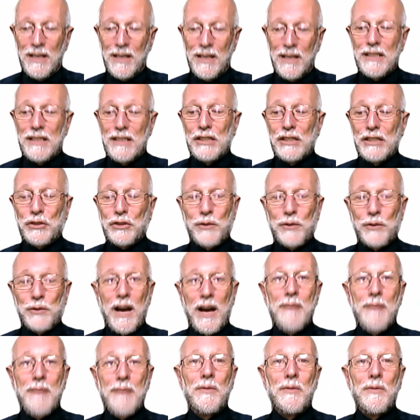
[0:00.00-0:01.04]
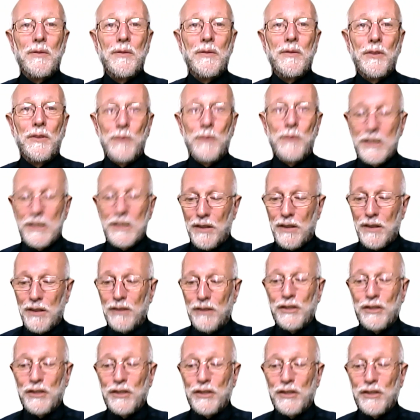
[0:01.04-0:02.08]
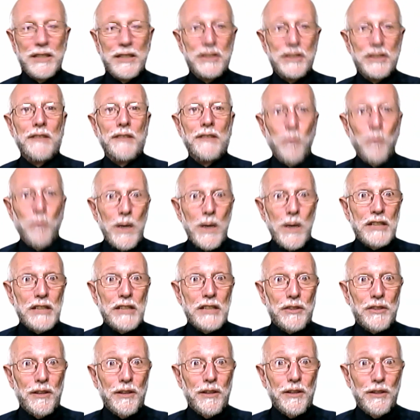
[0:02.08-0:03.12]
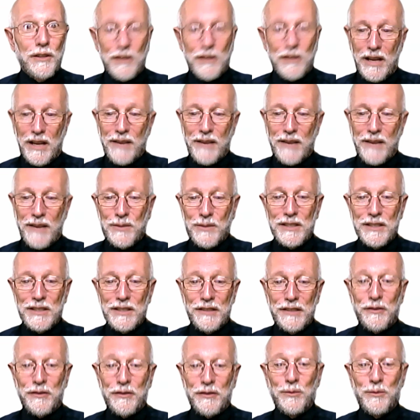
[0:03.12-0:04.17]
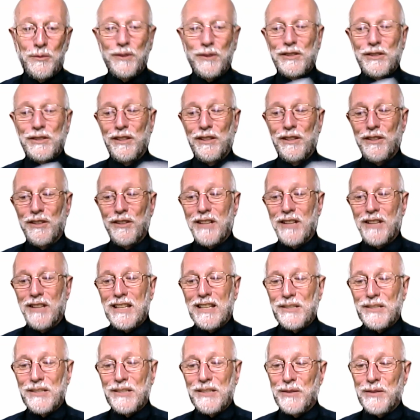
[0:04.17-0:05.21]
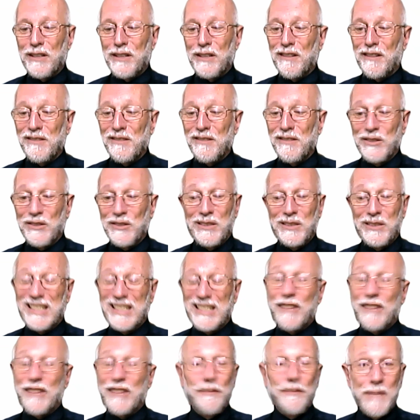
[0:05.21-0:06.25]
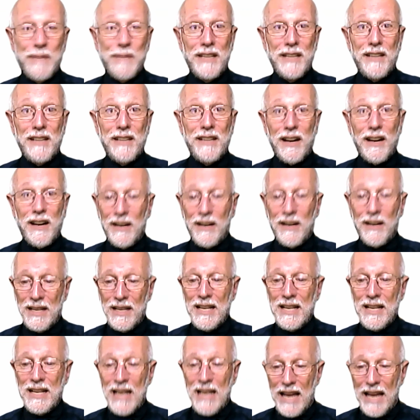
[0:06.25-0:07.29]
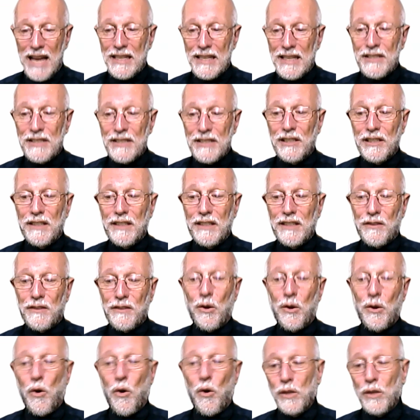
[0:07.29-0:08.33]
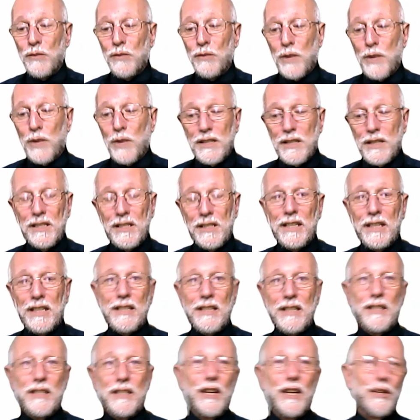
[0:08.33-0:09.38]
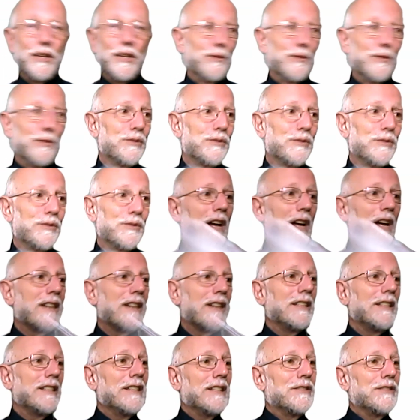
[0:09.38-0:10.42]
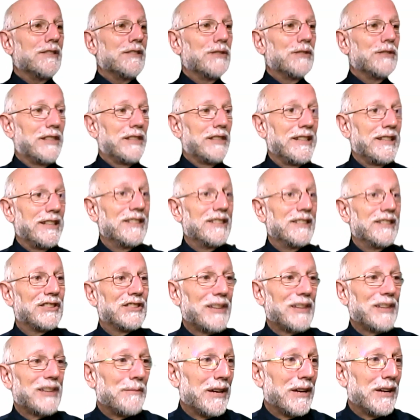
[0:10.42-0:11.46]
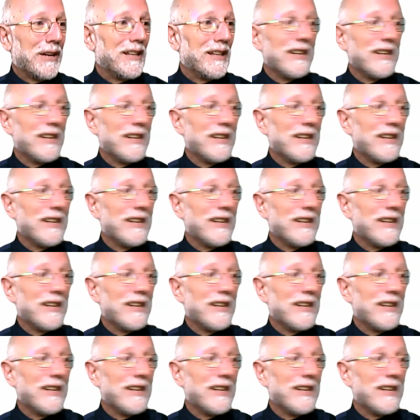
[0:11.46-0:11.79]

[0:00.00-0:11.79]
describe the results to be achieved, what it's going to look like, what the different world's going to look like as a result of being there, and then deliver only what is needed. You do not need to teach somebody